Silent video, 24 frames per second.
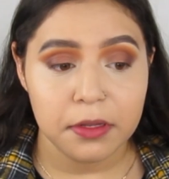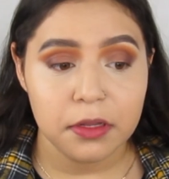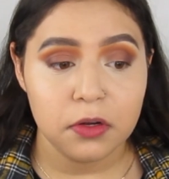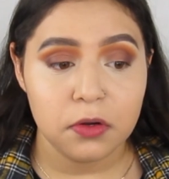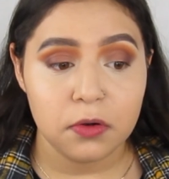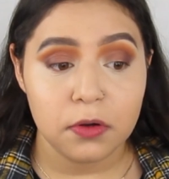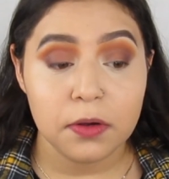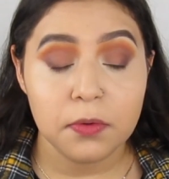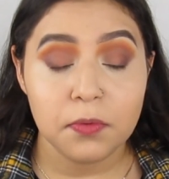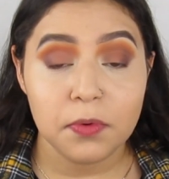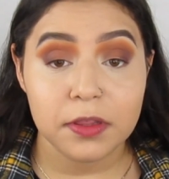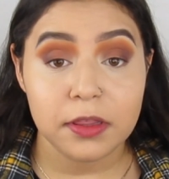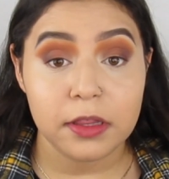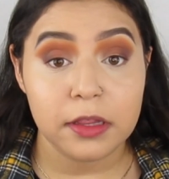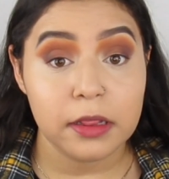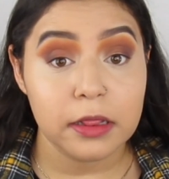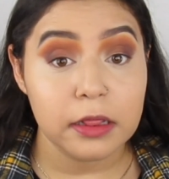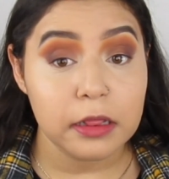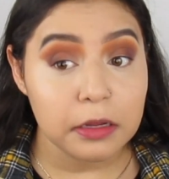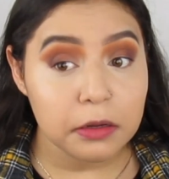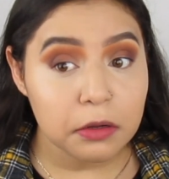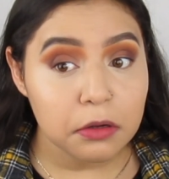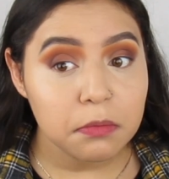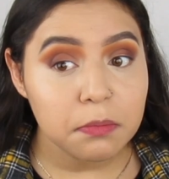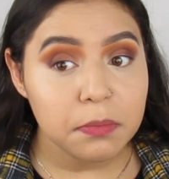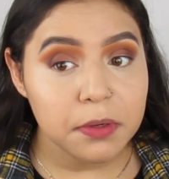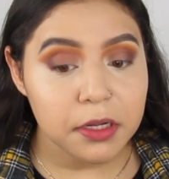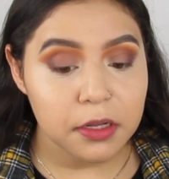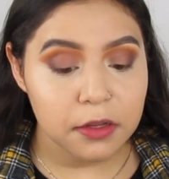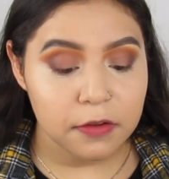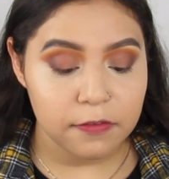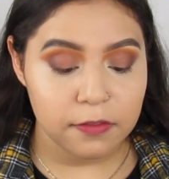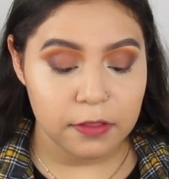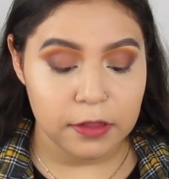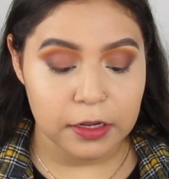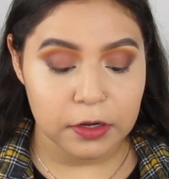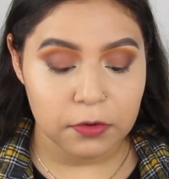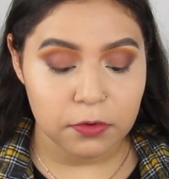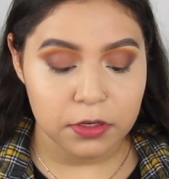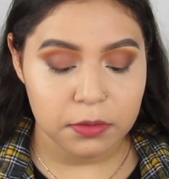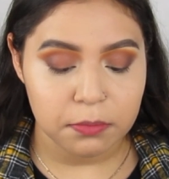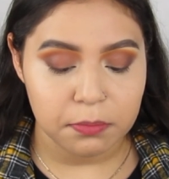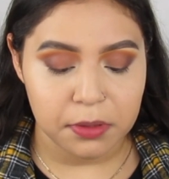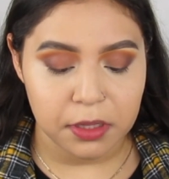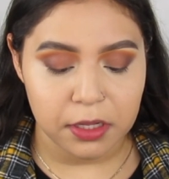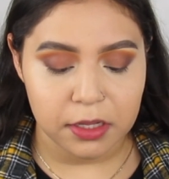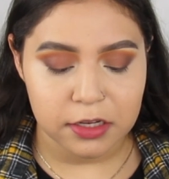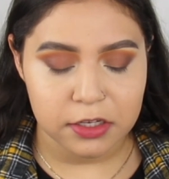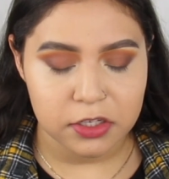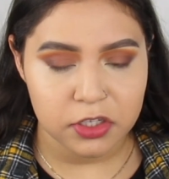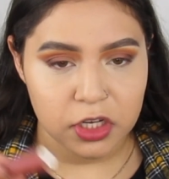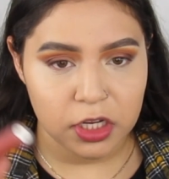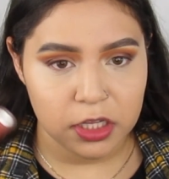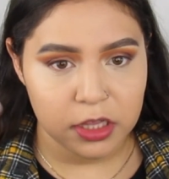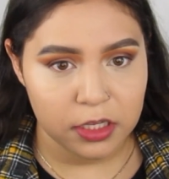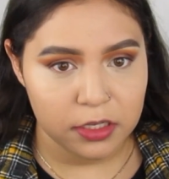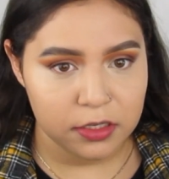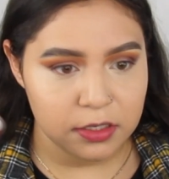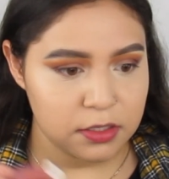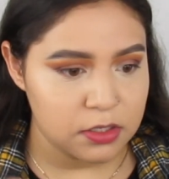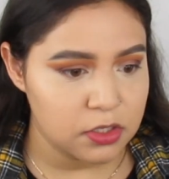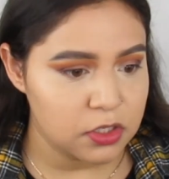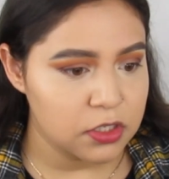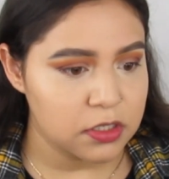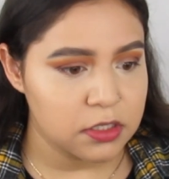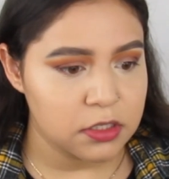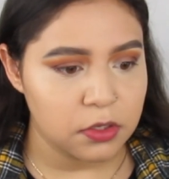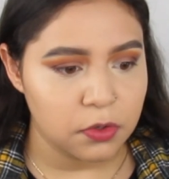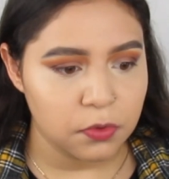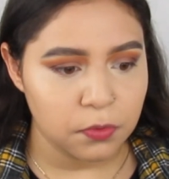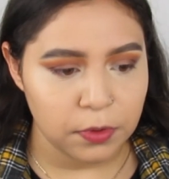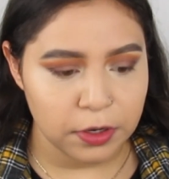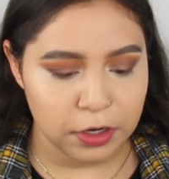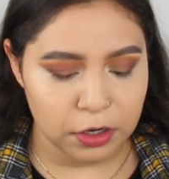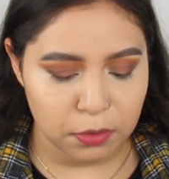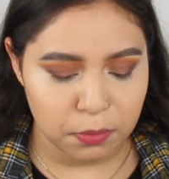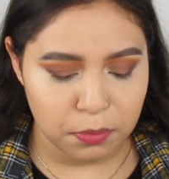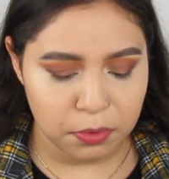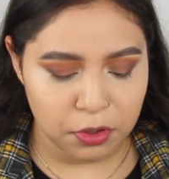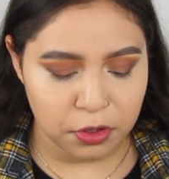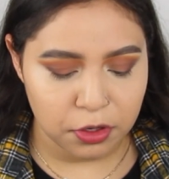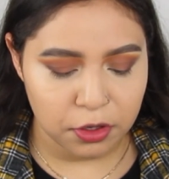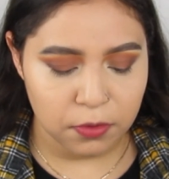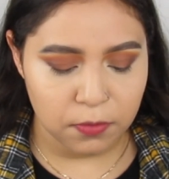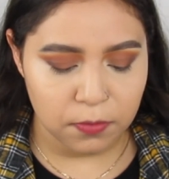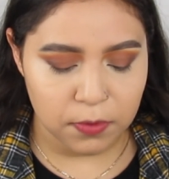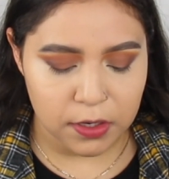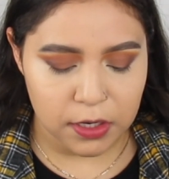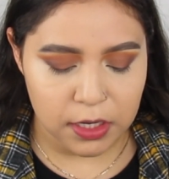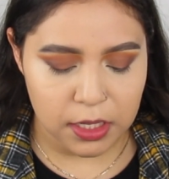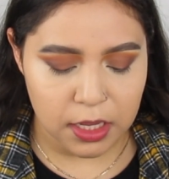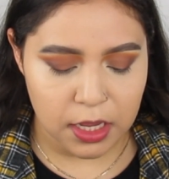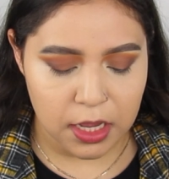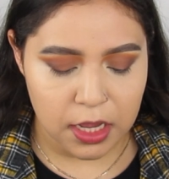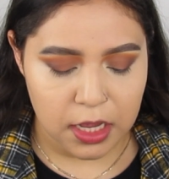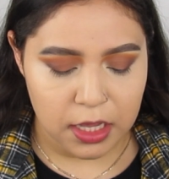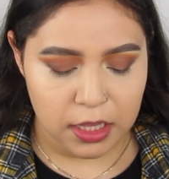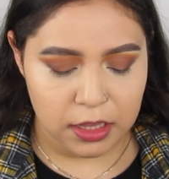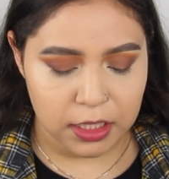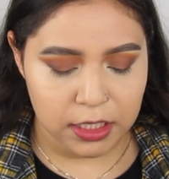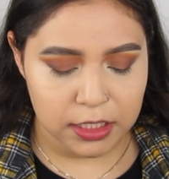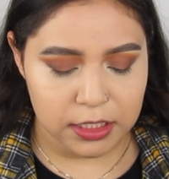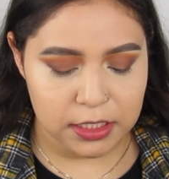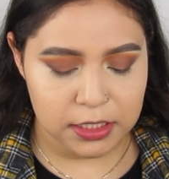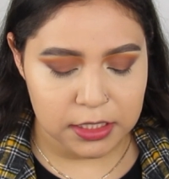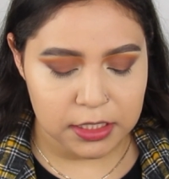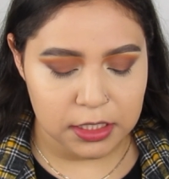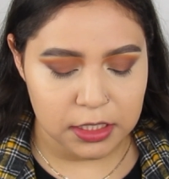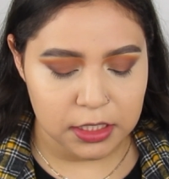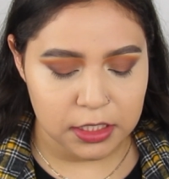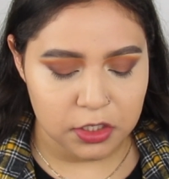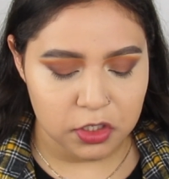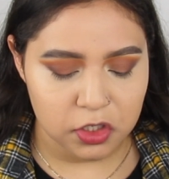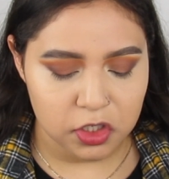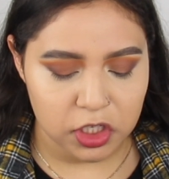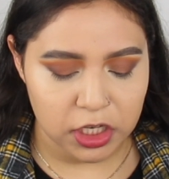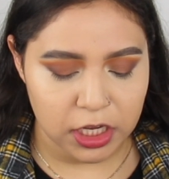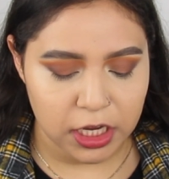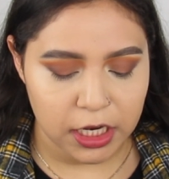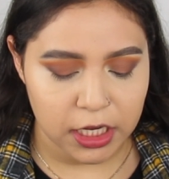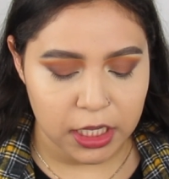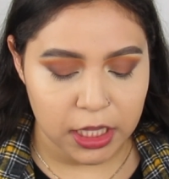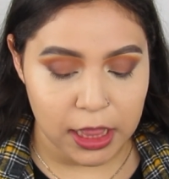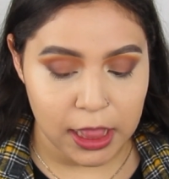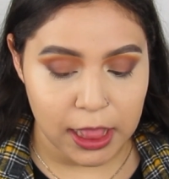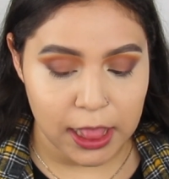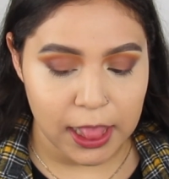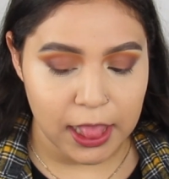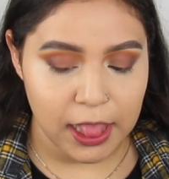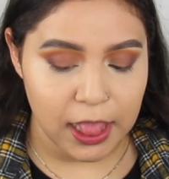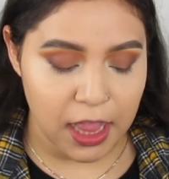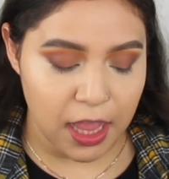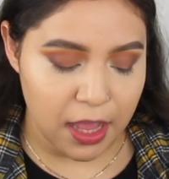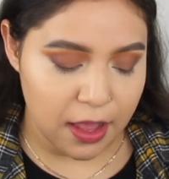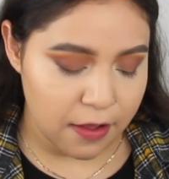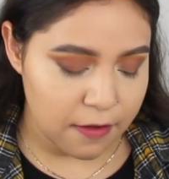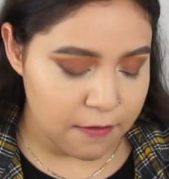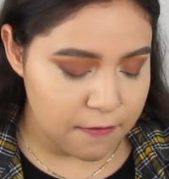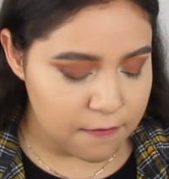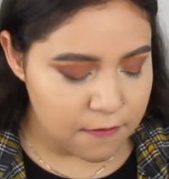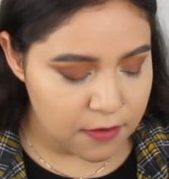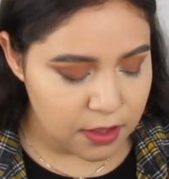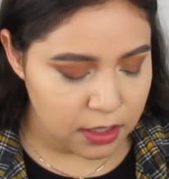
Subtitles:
gonna go in with a little bit of liquid blush, and this is just the Rare Beauty one. This is in the shade Love.